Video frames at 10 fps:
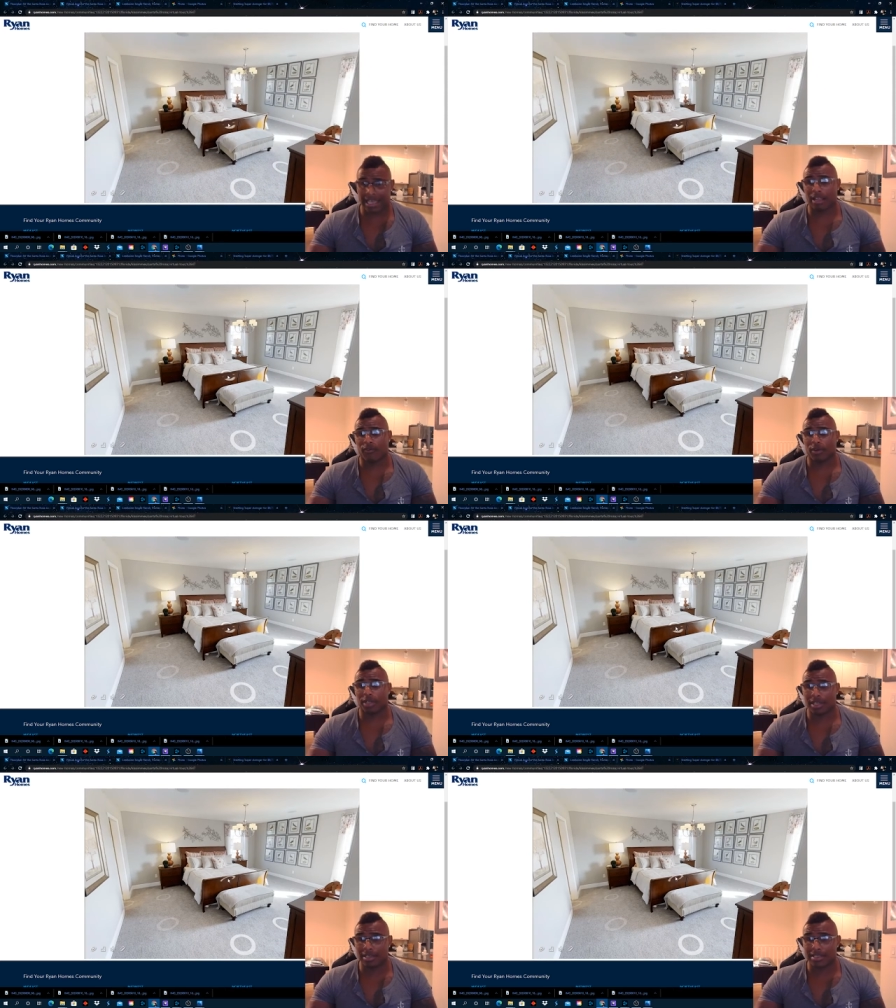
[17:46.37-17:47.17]
California
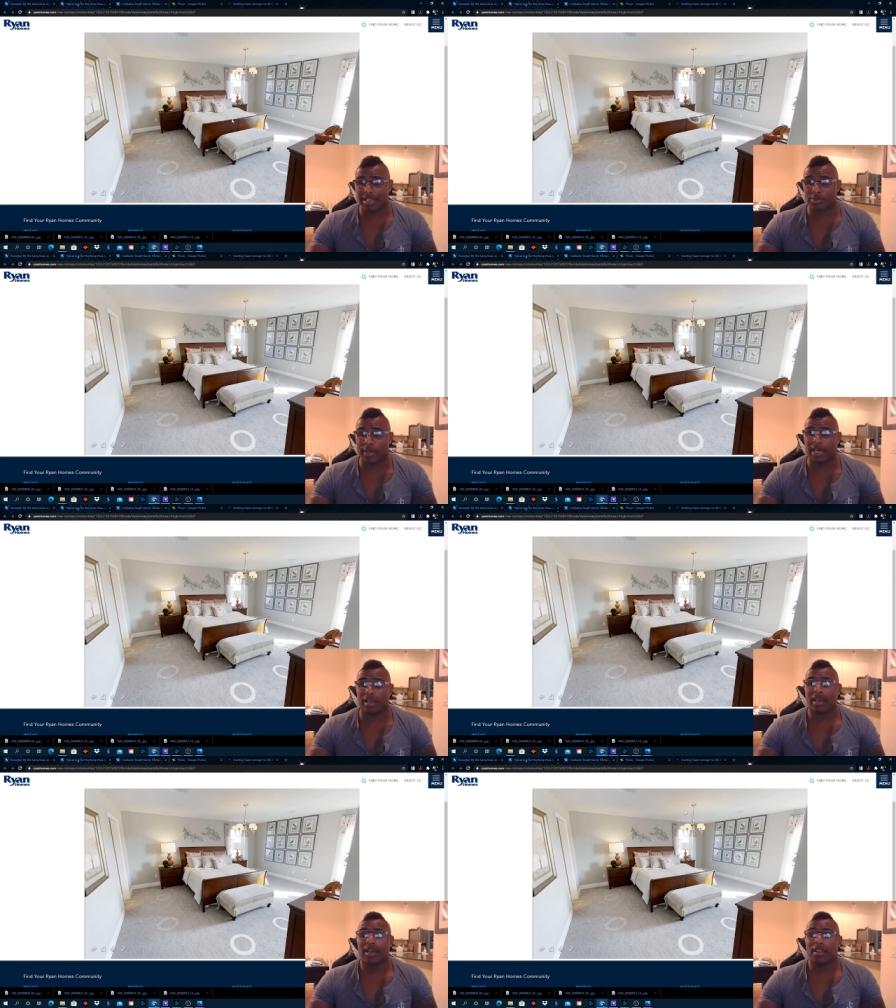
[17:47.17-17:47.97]
king size
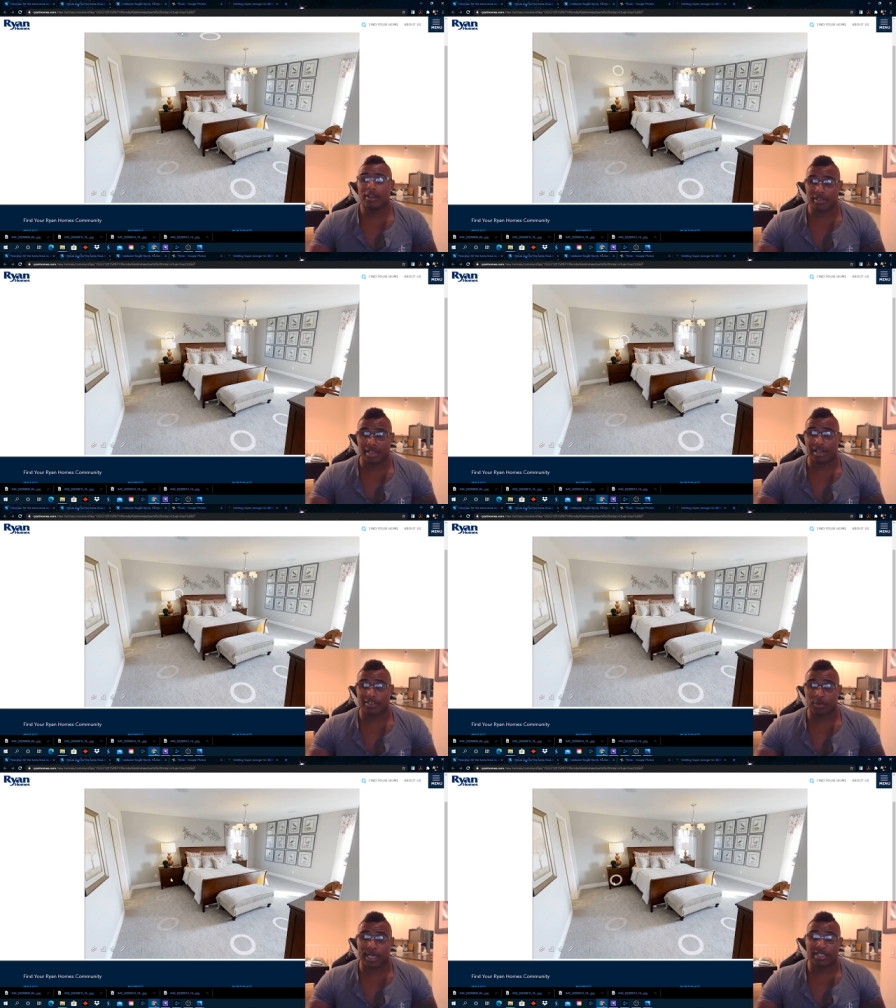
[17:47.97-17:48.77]
bed. There's a lot of
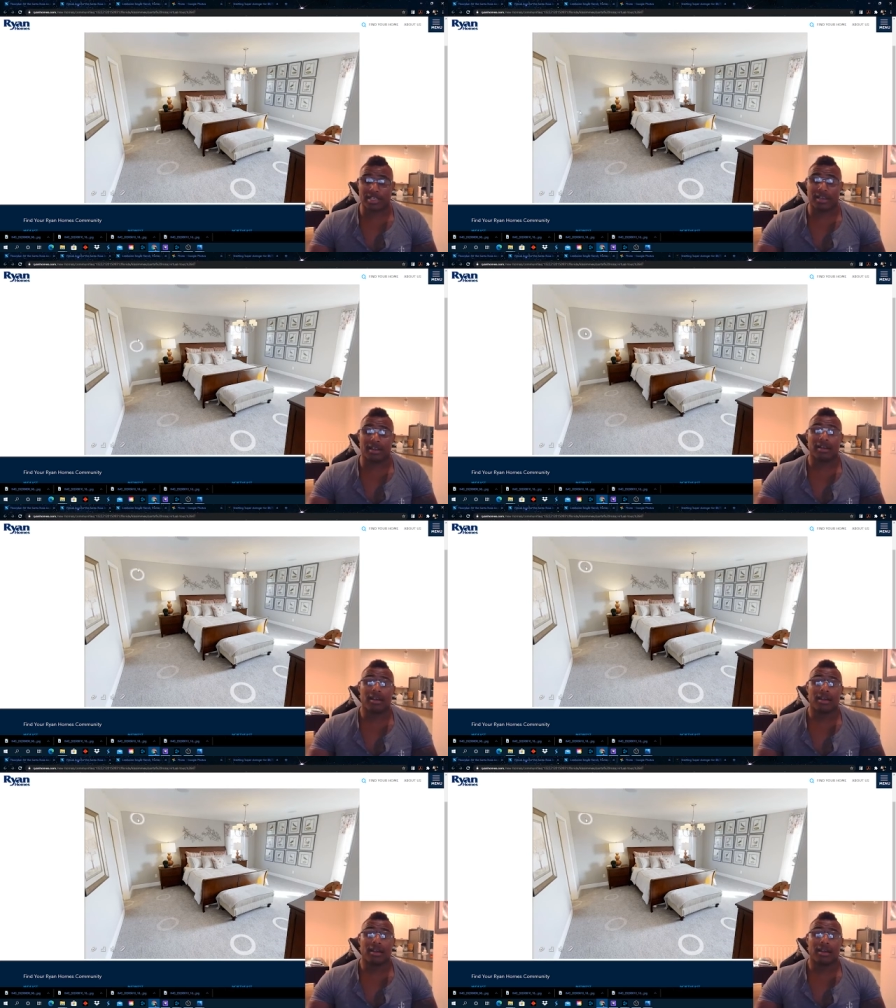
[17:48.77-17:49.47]
space here.